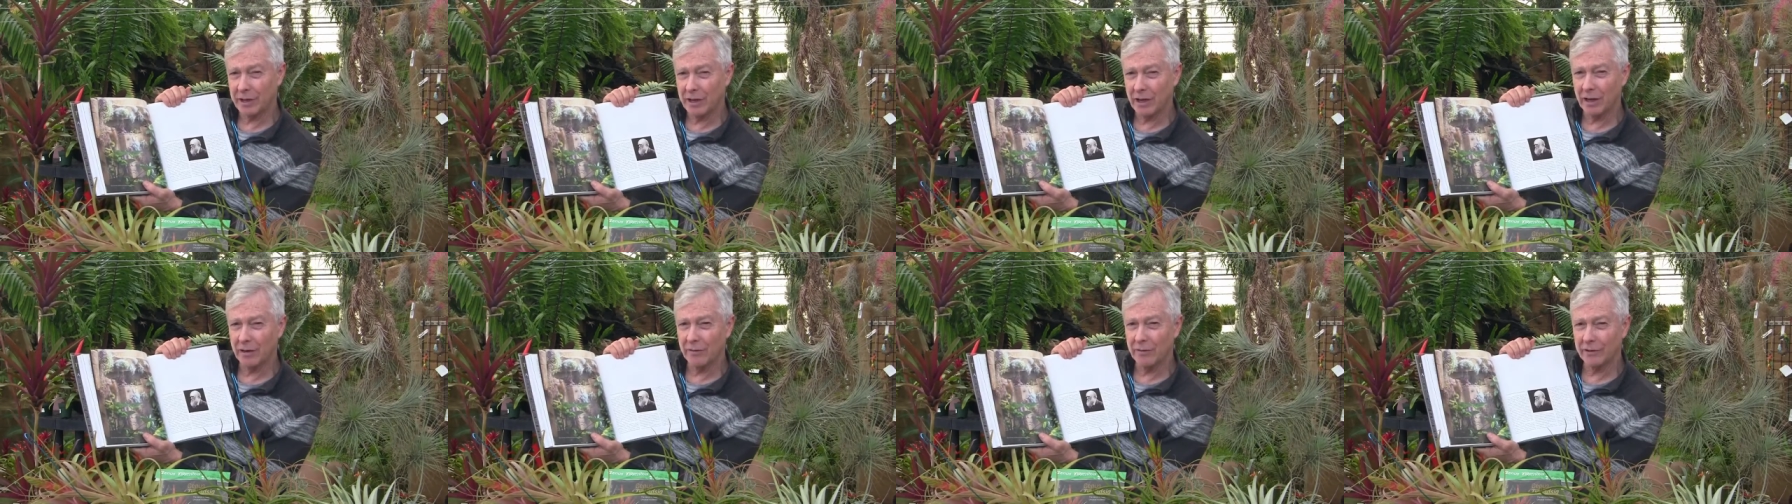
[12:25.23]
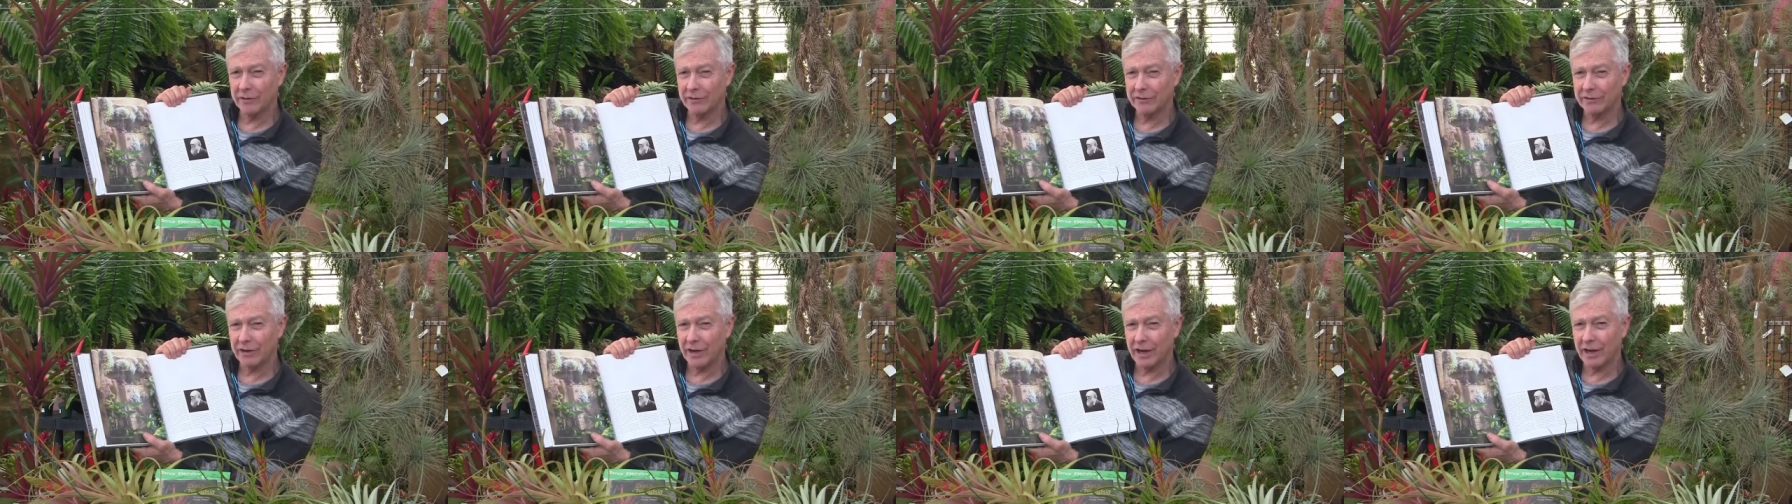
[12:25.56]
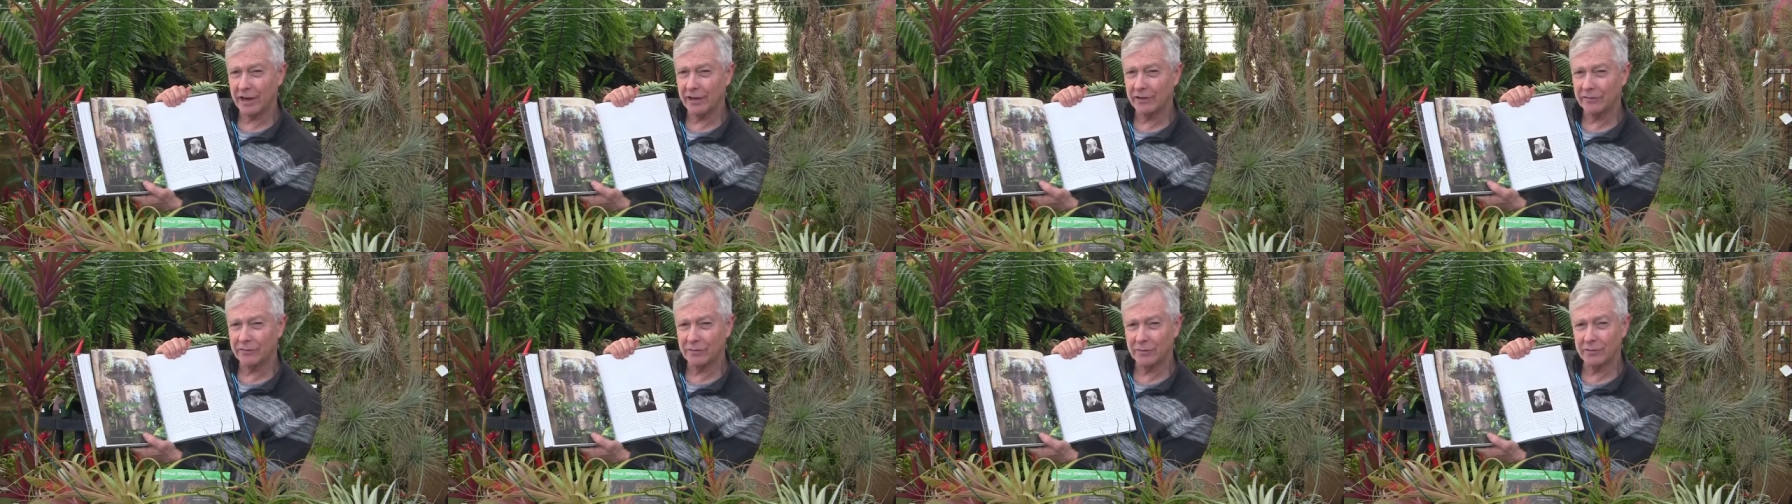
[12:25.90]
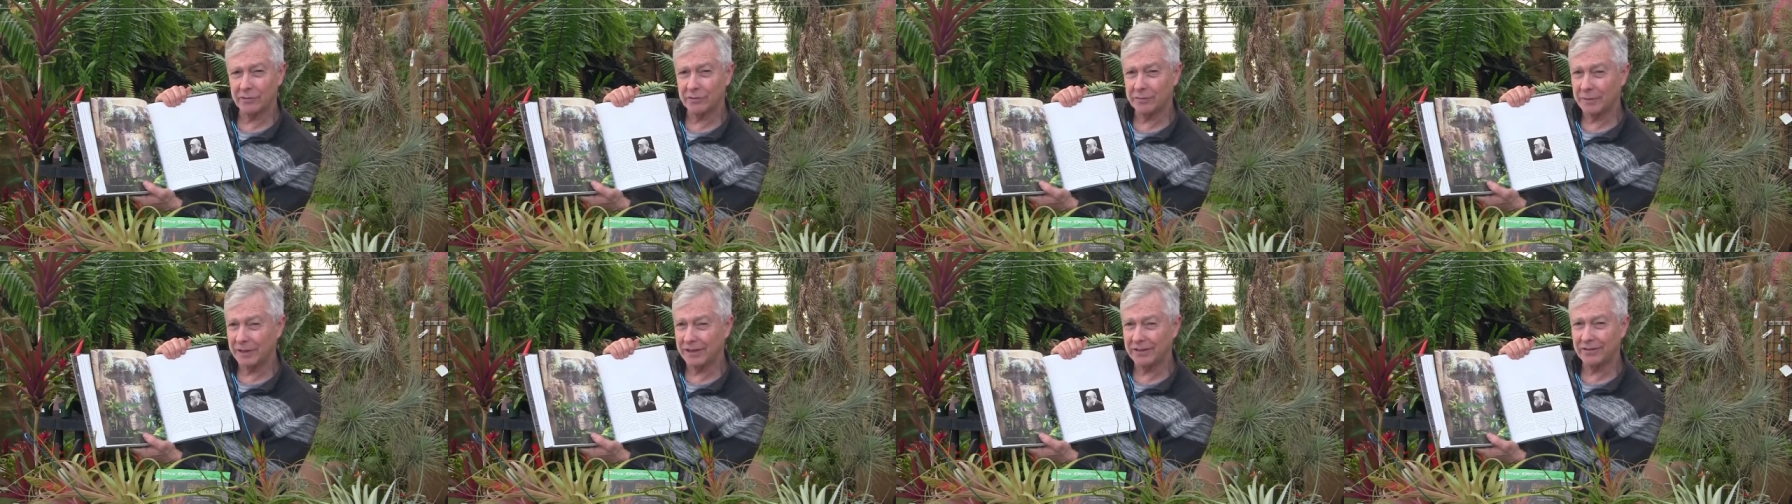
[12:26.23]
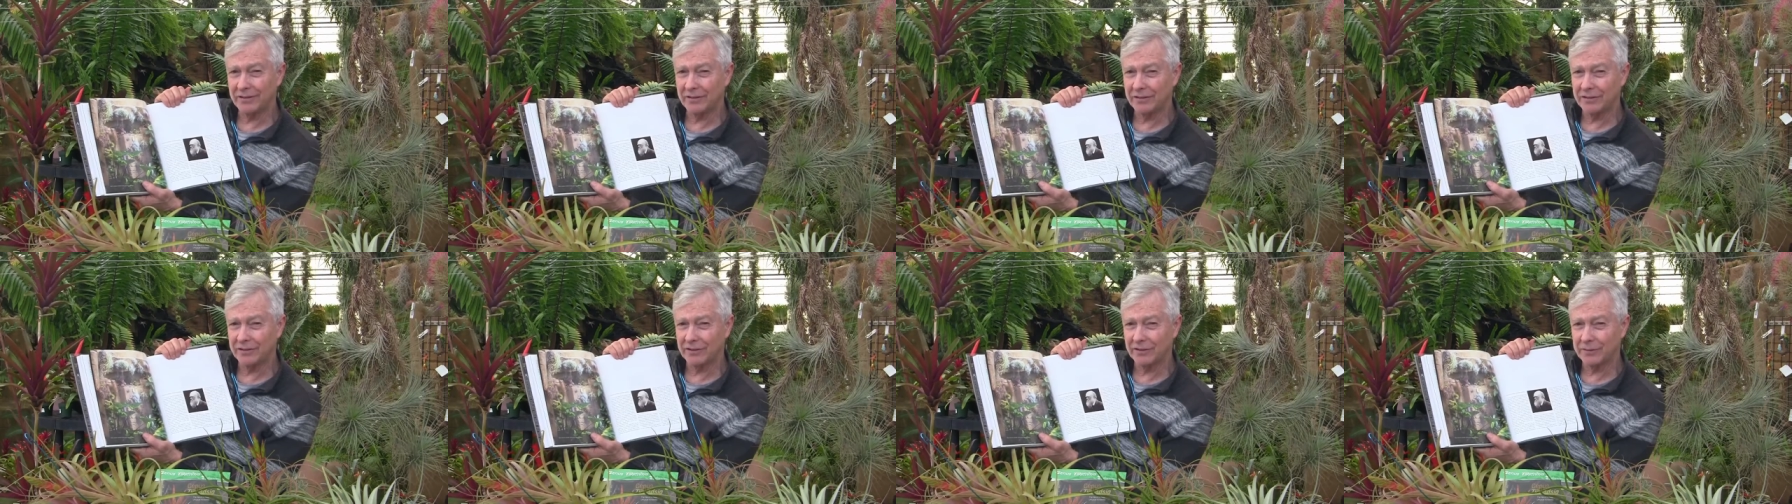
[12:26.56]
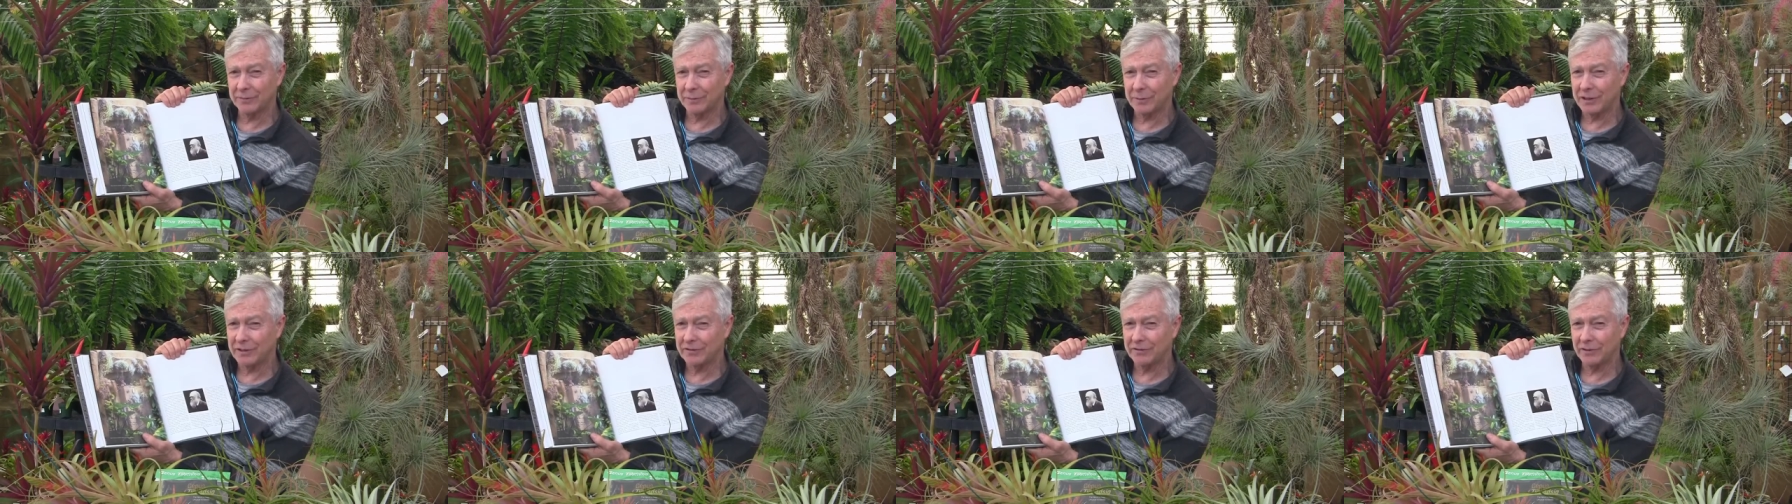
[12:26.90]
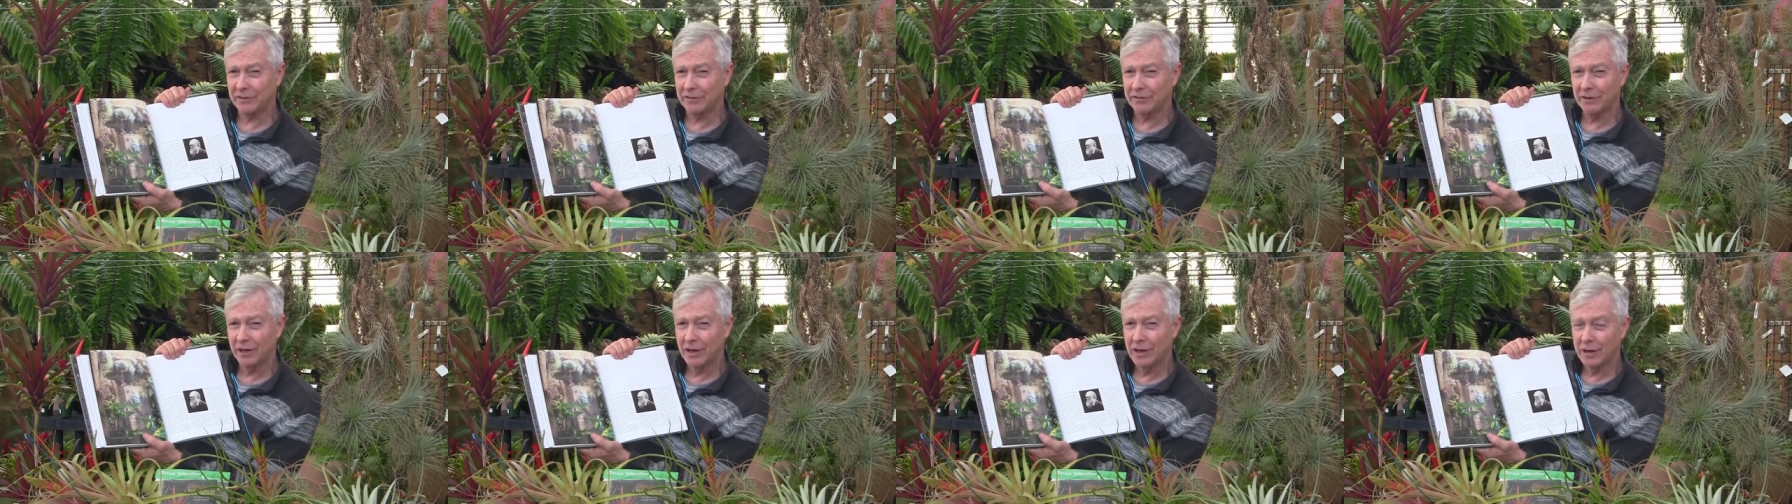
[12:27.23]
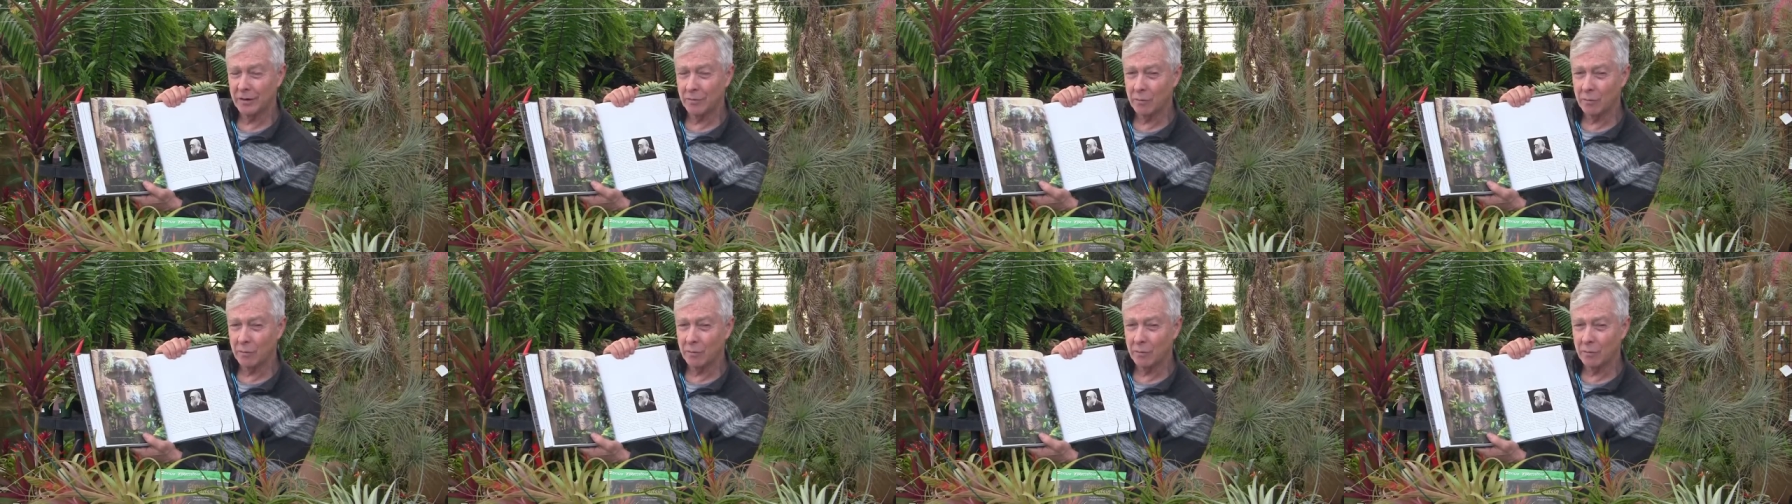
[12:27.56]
color, and size from species to species